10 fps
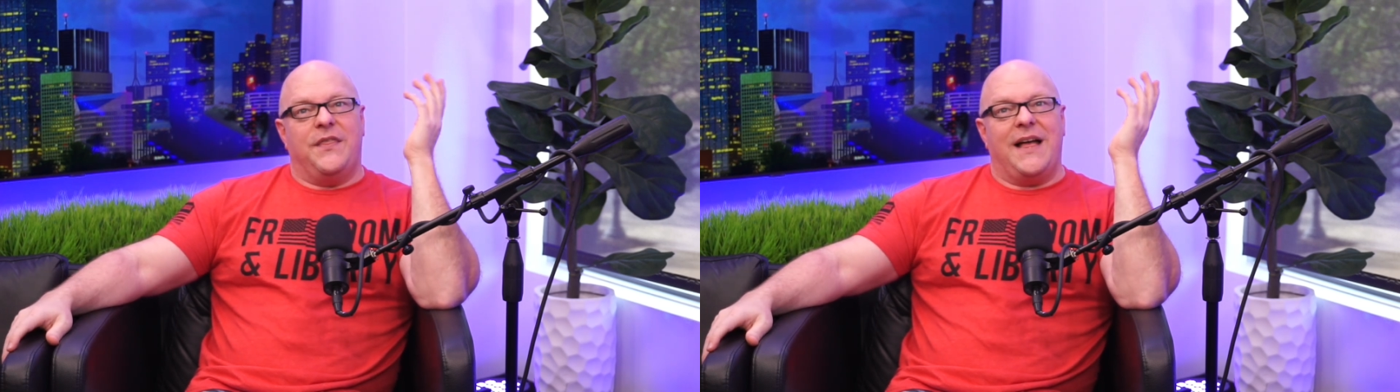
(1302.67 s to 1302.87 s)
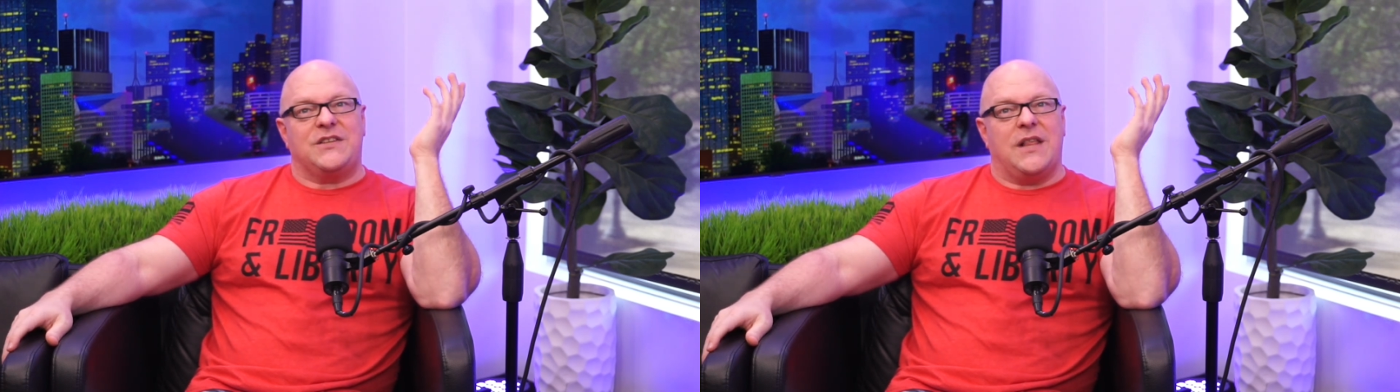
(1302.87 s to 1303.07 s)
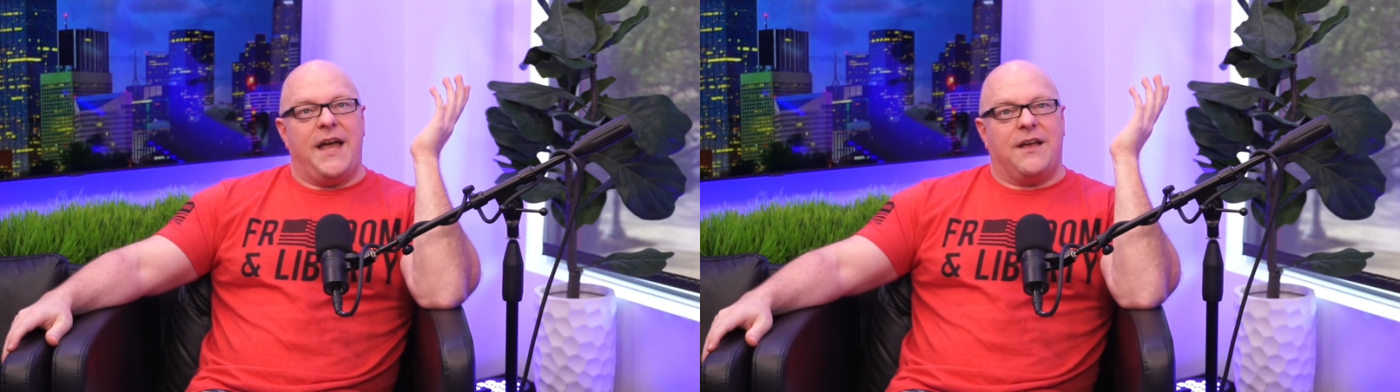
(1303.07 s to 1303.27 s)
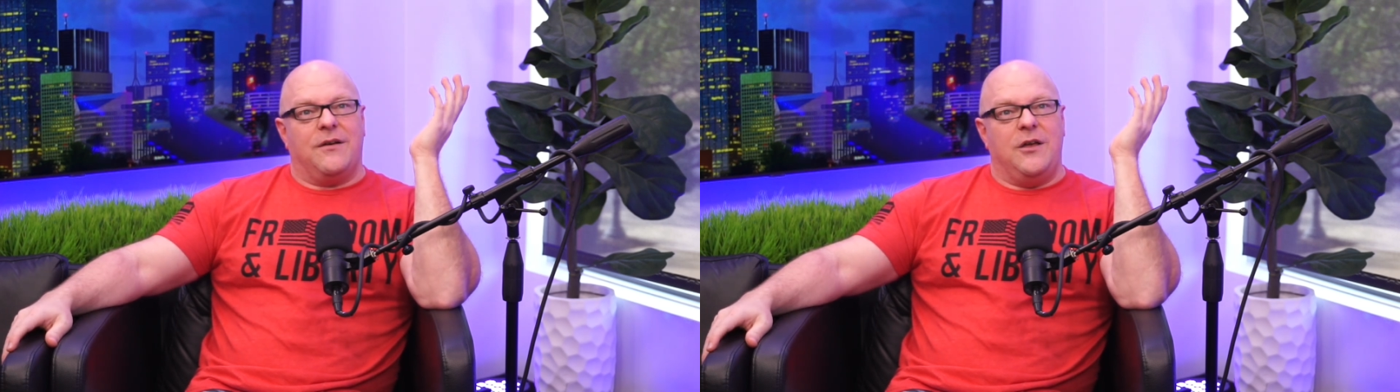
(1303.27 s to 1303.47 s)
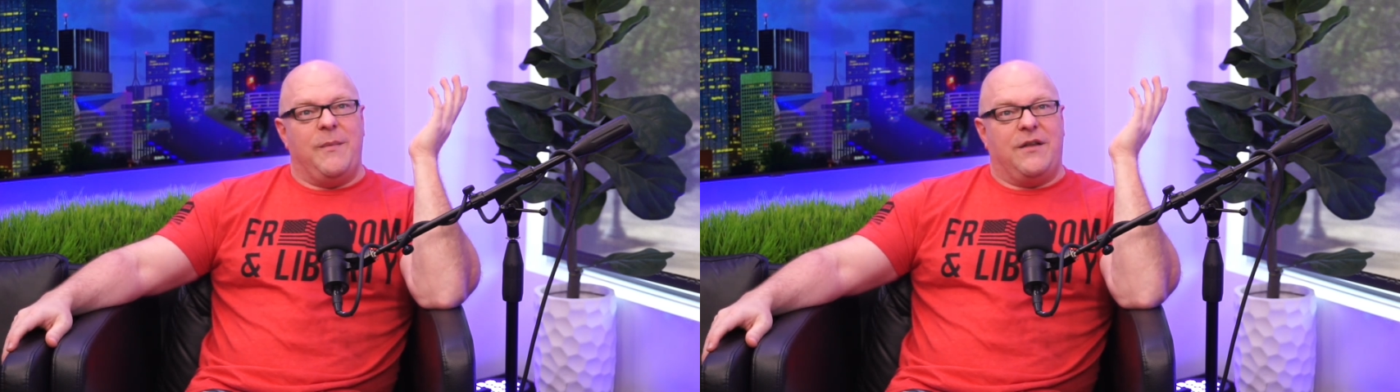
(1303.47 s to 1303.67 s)
That's
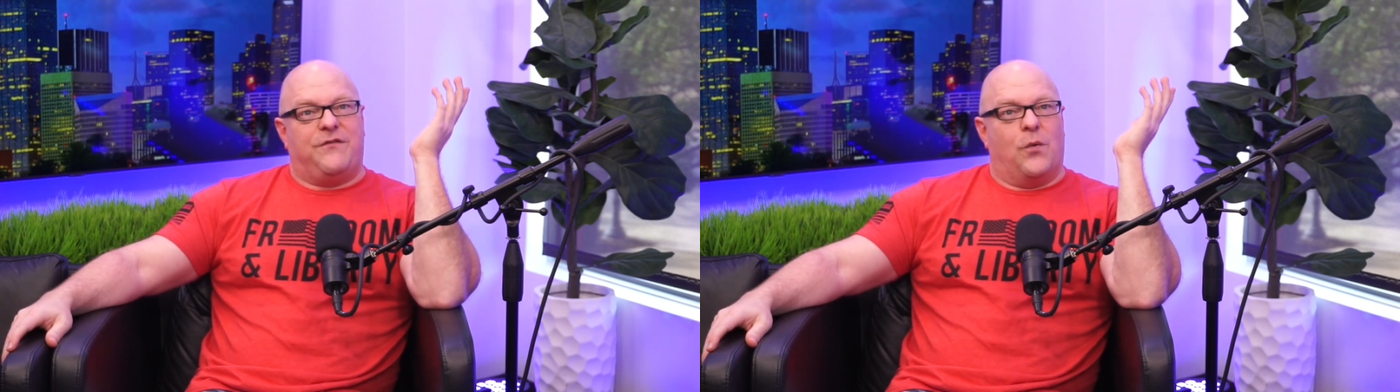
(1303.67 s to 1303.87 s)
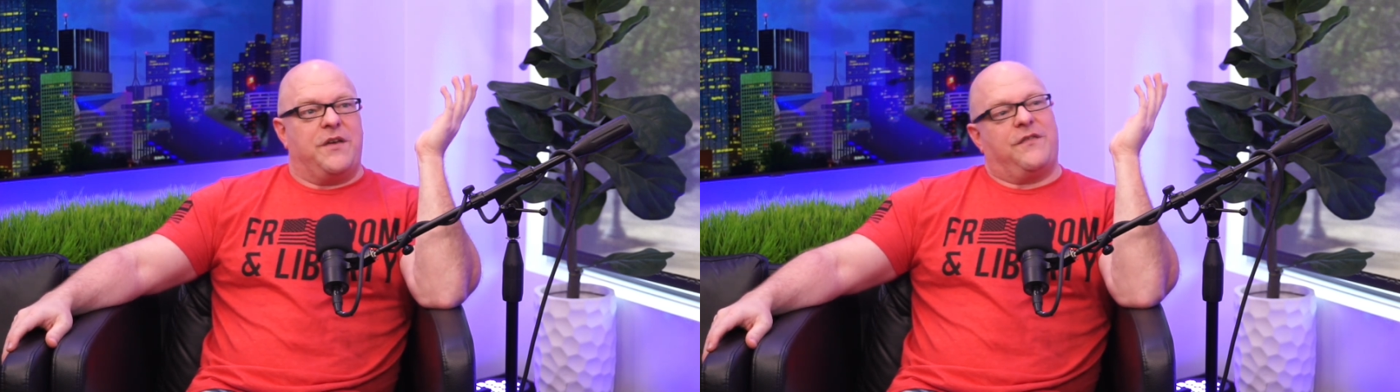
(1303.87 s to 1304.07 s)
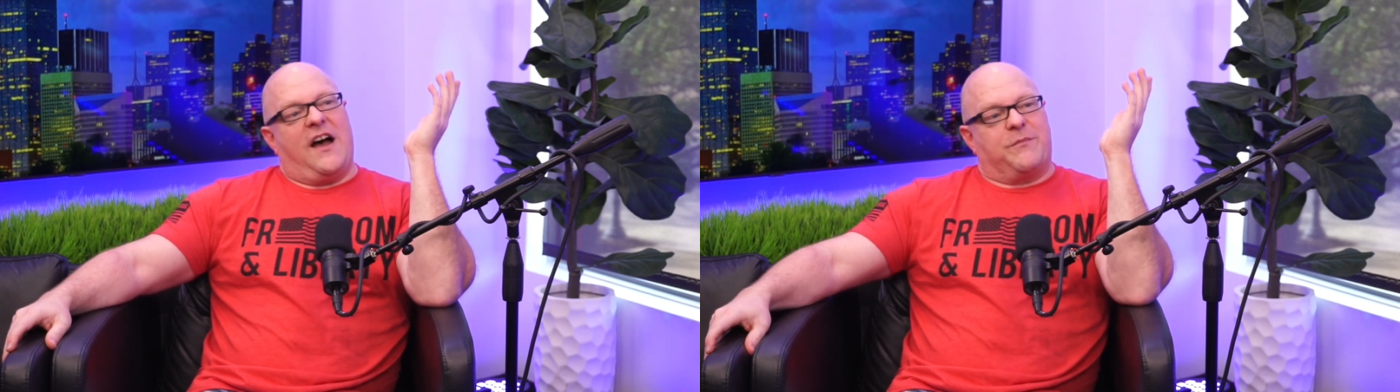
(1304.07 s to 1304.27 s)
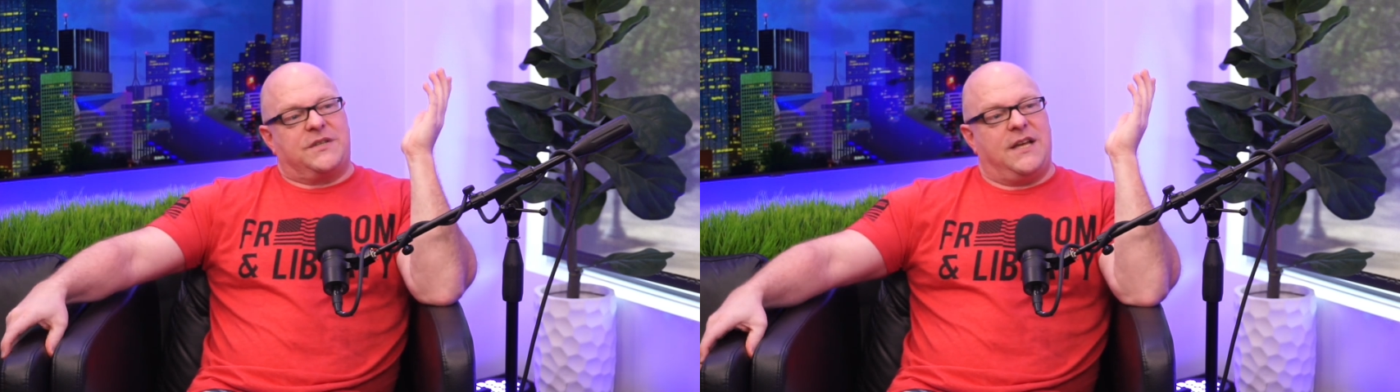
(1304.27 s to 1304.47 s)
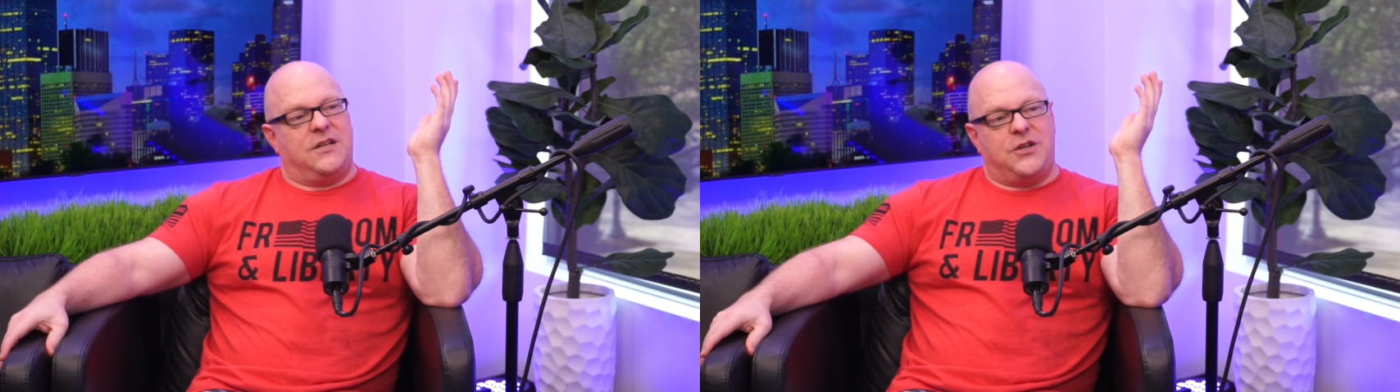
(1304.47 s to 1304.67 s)
like, you mean
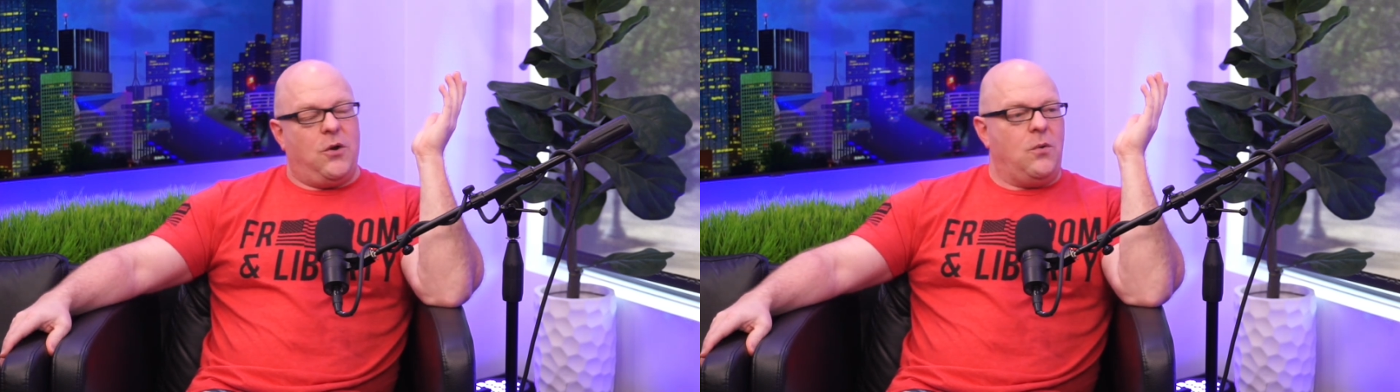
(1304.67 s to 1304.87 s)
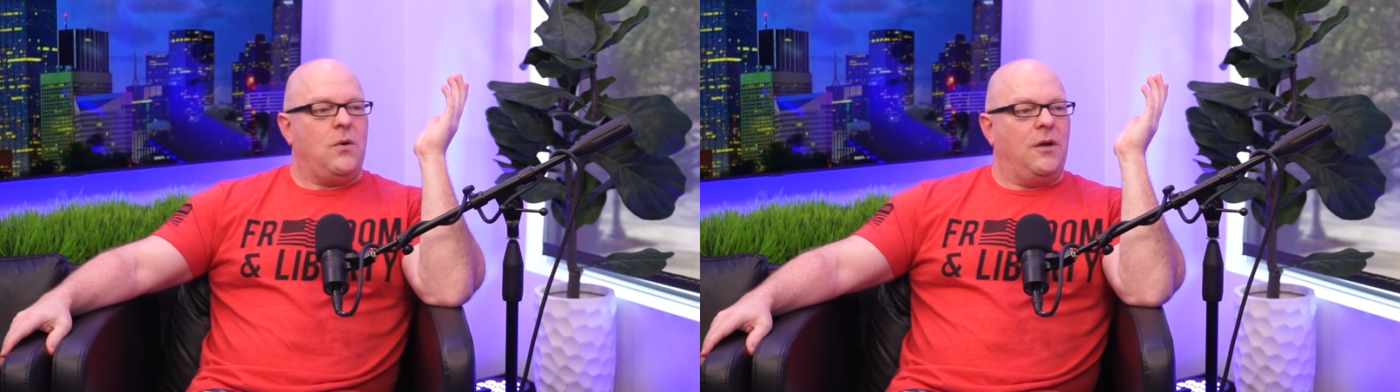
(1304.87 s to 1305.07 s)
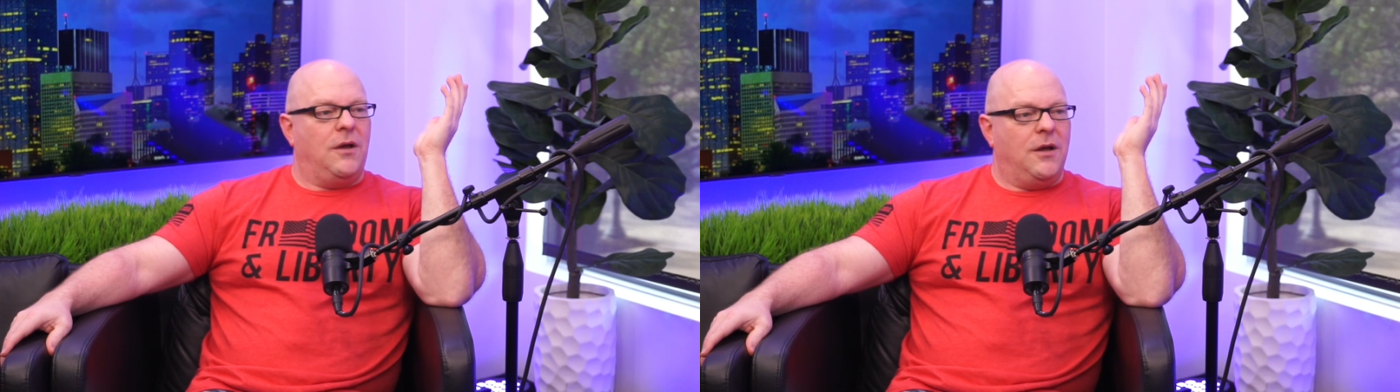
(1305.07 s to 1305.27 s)
45% do?